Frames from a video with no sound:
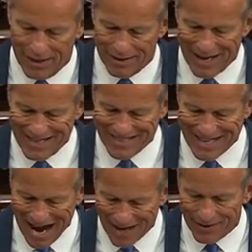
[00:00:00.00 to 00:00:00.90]
That is
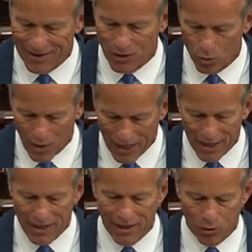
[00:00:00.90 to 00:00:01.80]
not the
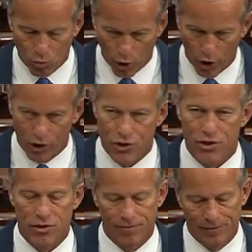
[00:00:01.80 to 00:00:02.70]
way it works